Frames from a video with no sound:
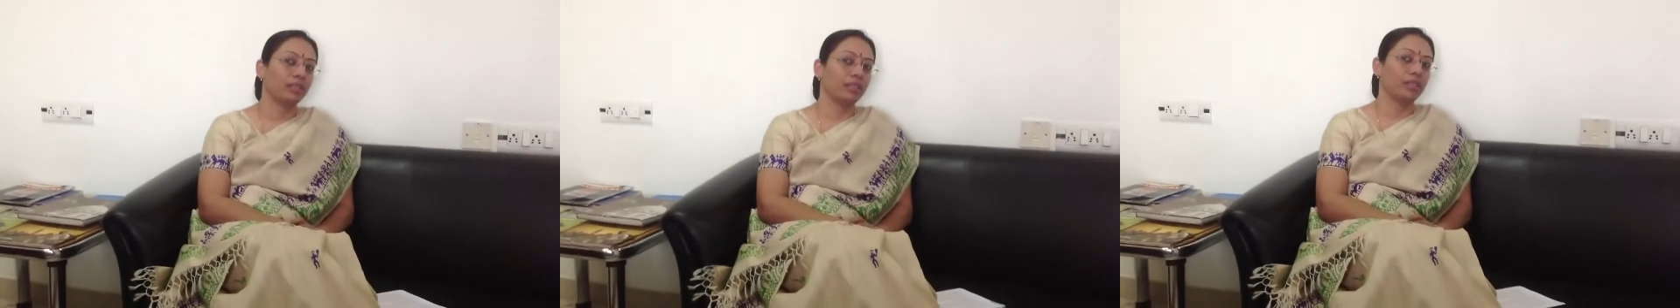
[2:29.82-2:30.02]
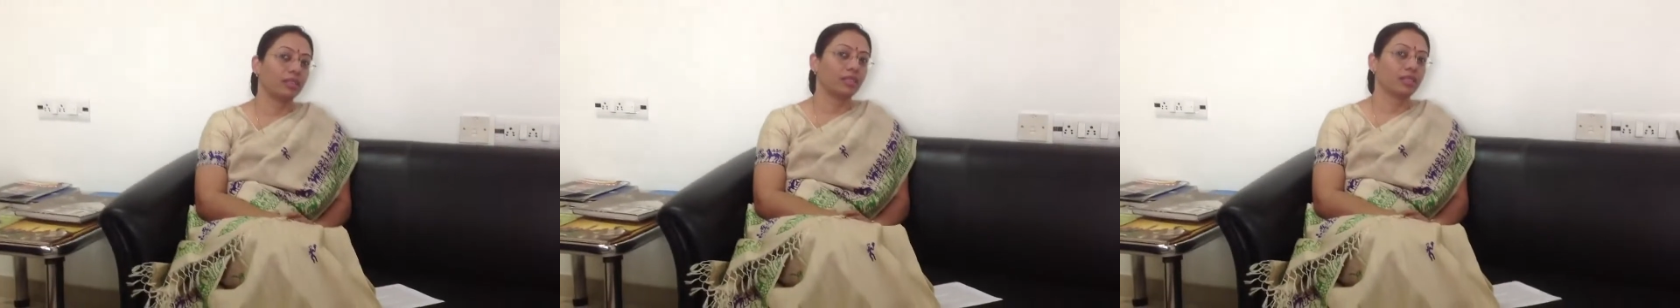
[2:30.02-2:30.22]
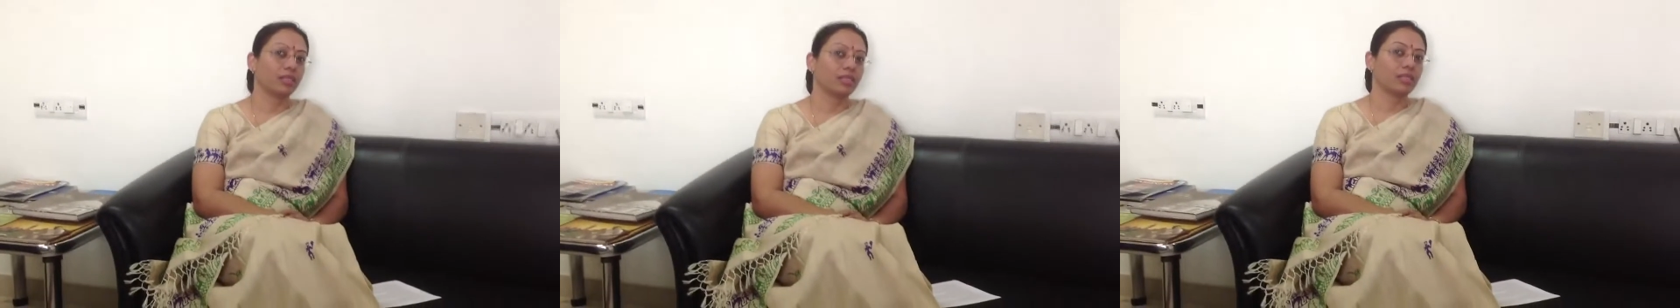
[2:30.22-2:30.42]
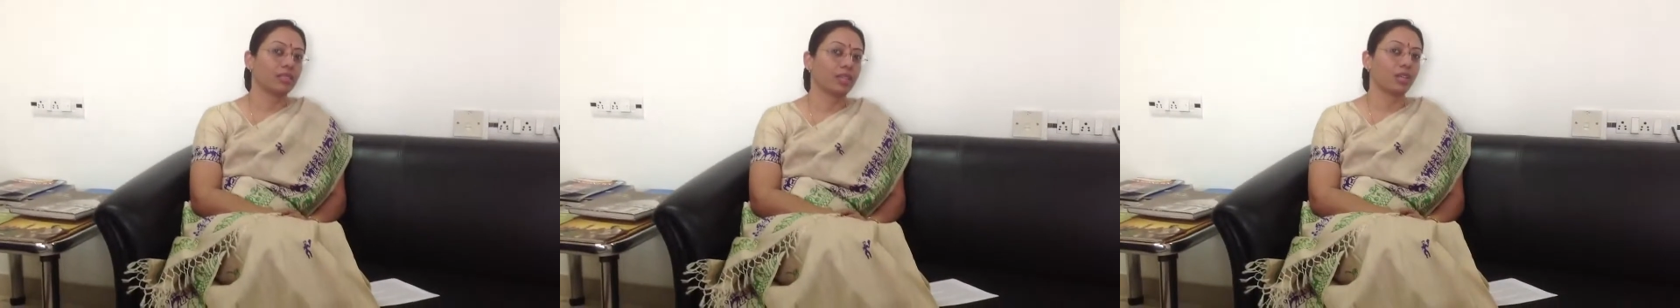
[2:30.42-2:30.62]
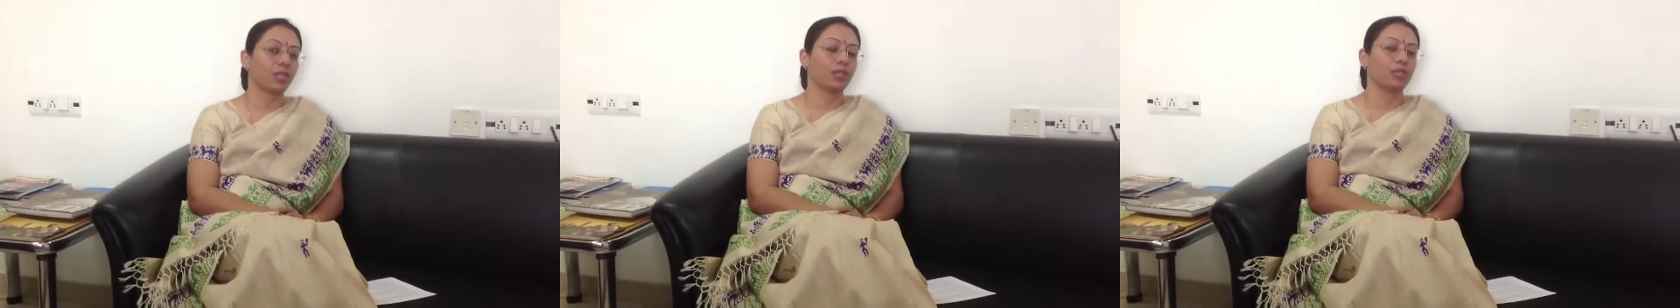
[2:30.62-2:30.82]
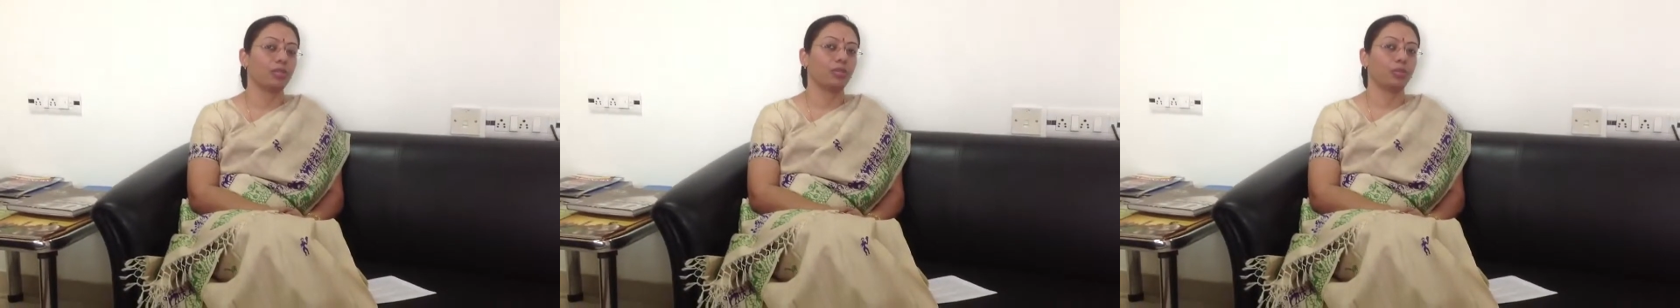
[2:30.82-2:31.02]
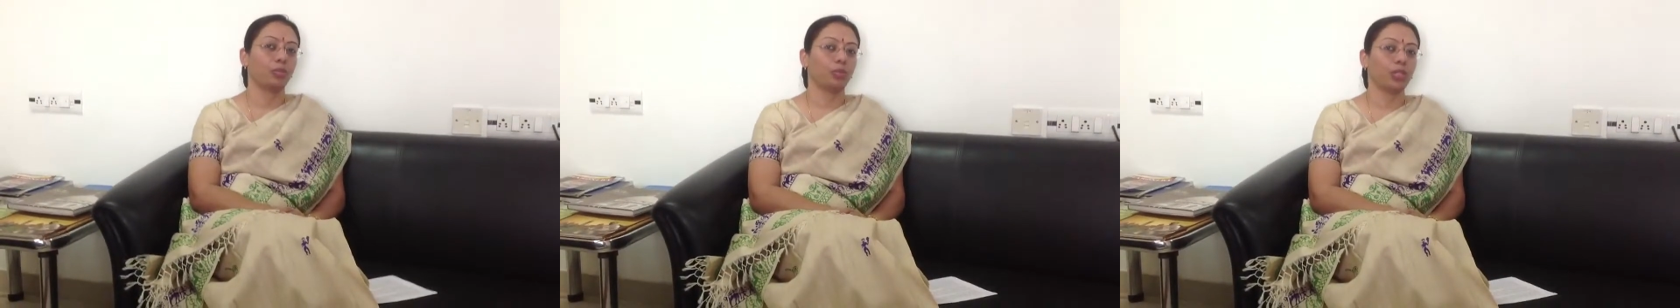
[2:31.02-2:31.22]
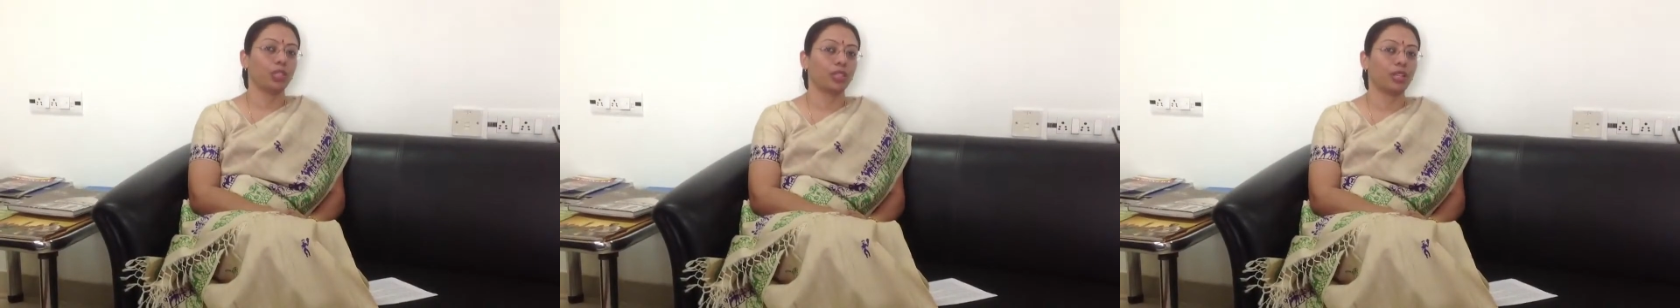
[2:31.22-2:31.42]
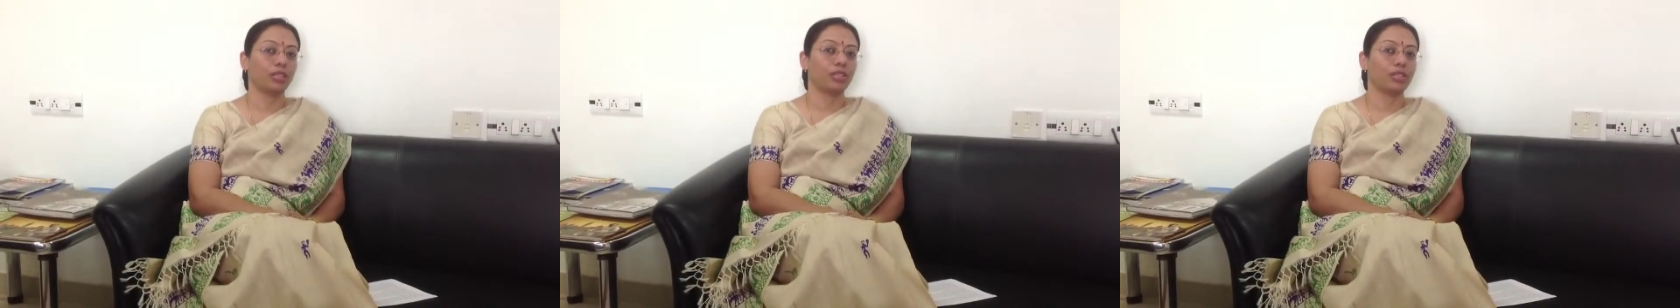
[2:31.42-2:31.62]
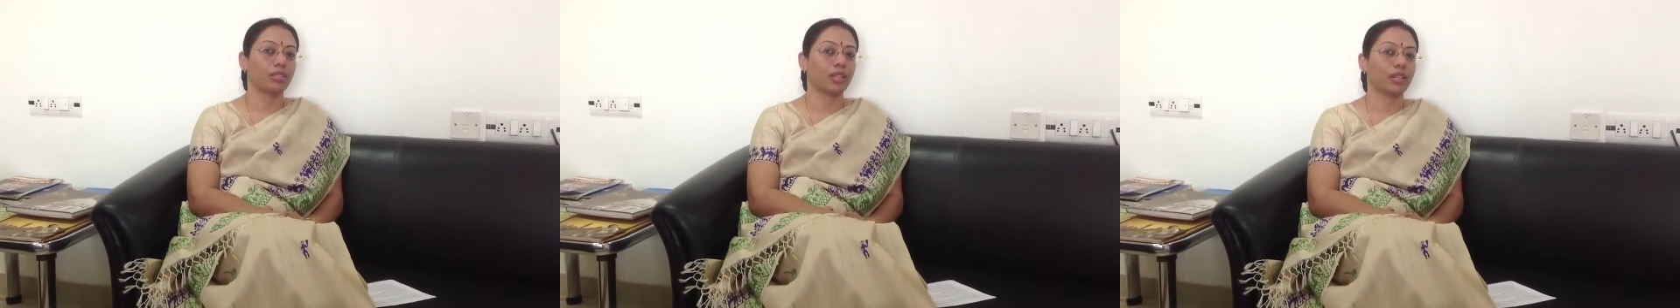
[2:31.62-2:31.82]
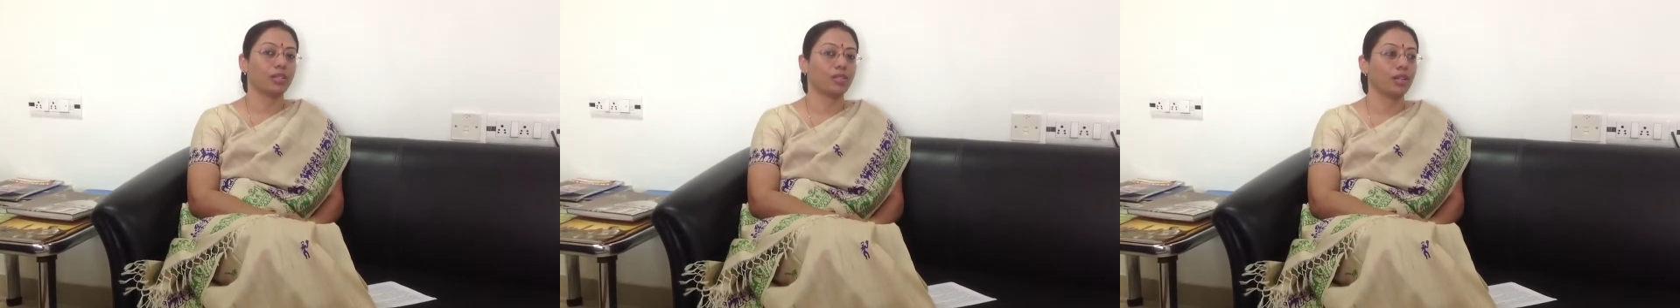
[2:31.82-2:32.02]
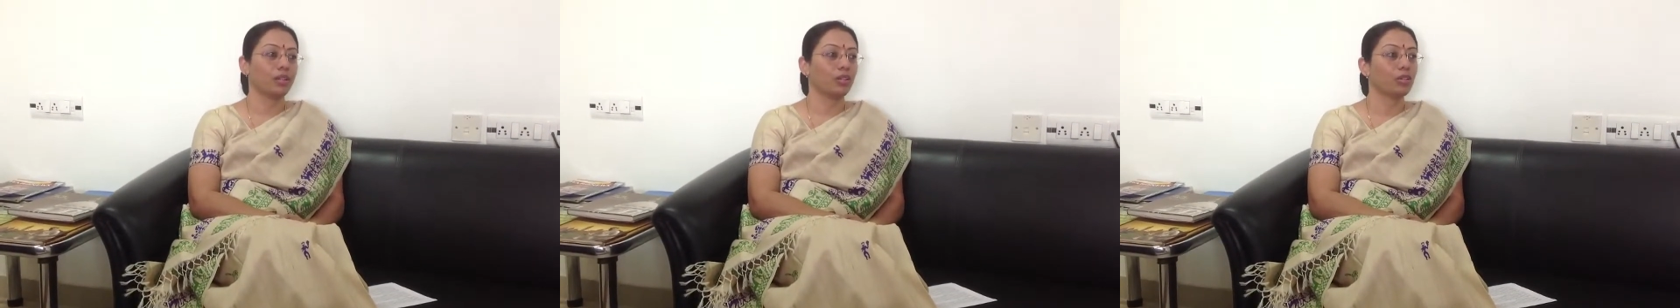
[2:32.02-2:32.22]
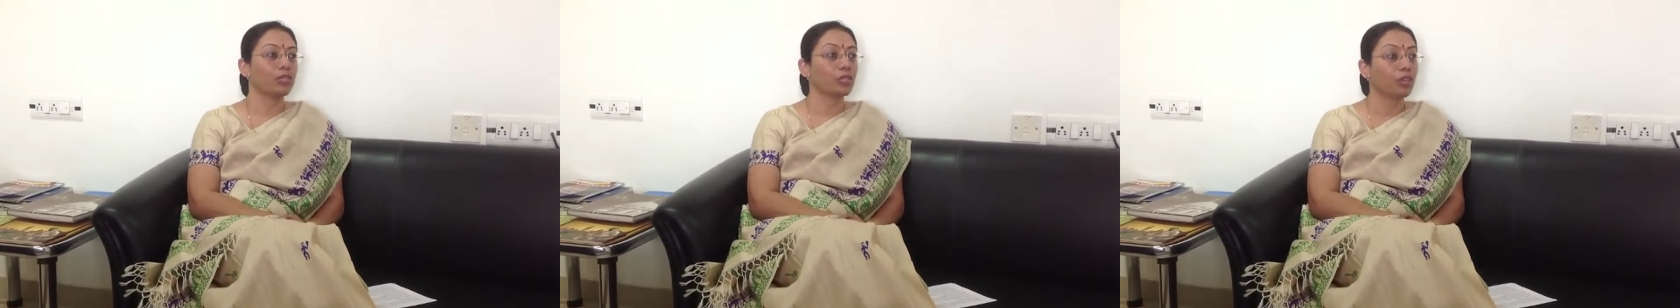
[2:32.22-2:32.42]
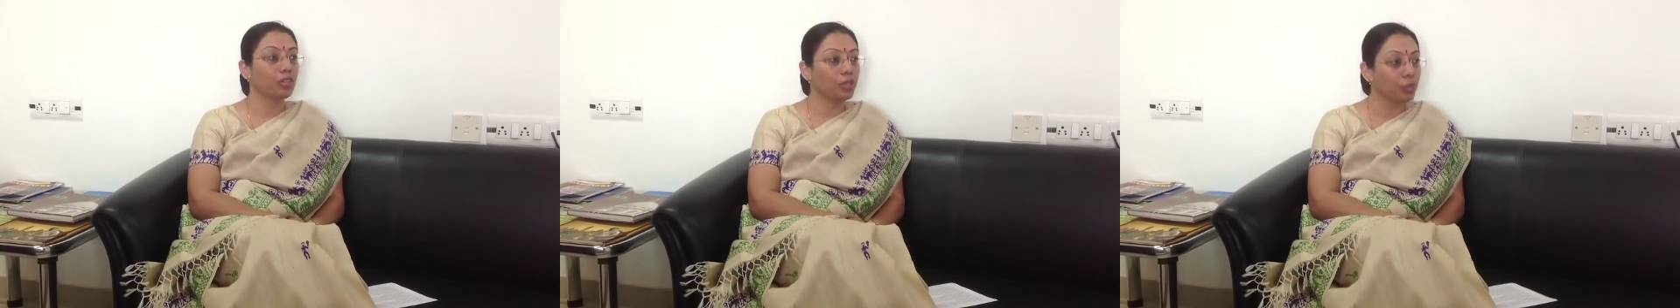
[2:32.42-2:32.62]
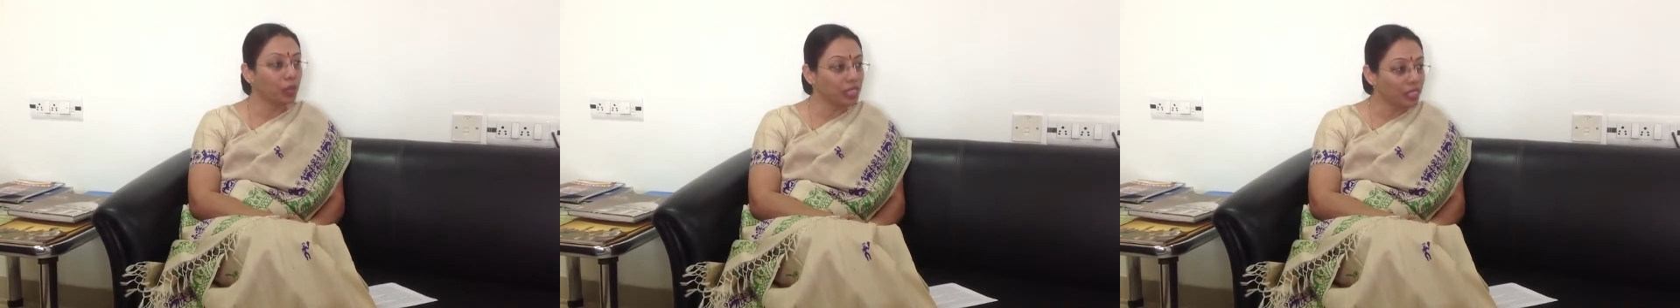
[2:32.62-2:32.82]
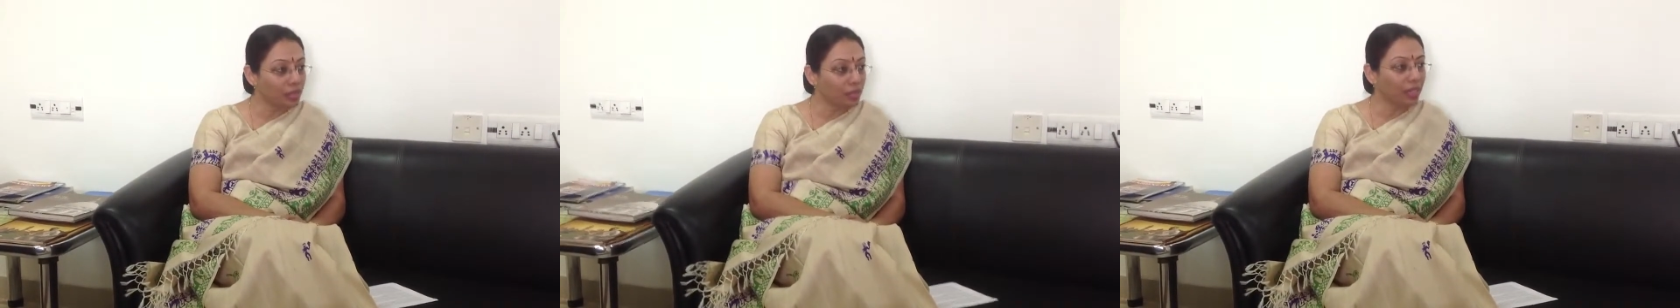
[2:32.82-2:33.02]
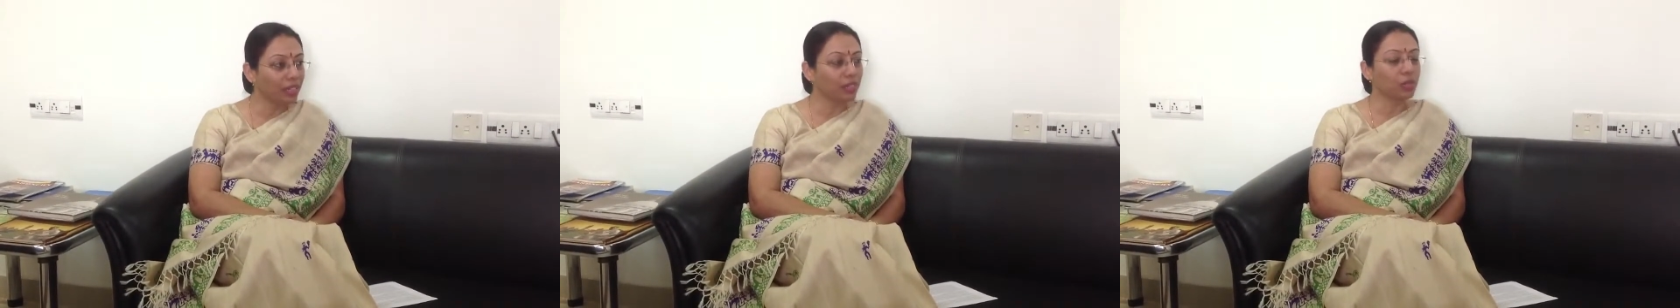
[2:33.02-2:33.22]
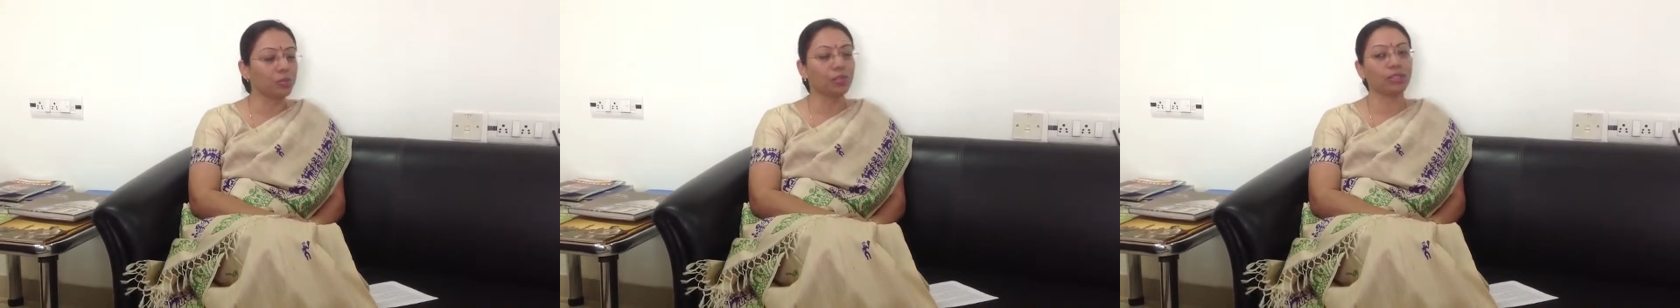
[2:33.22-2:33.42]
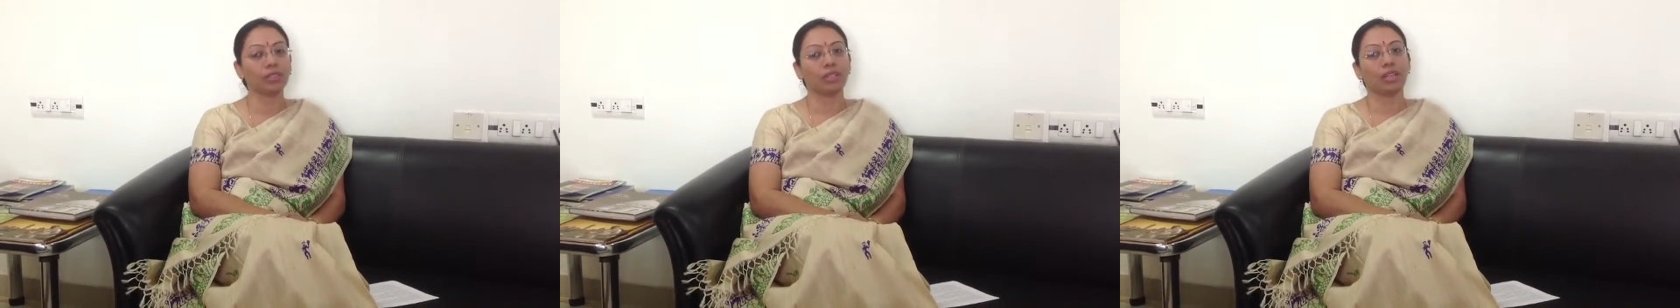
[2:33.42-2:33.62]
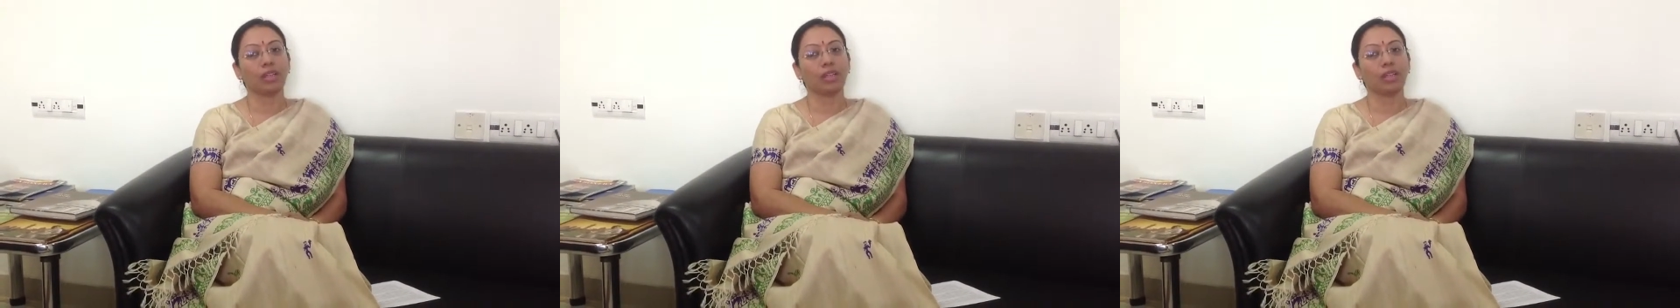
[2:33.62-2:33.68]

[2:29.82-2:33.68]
the session which had this case study on solid waste management,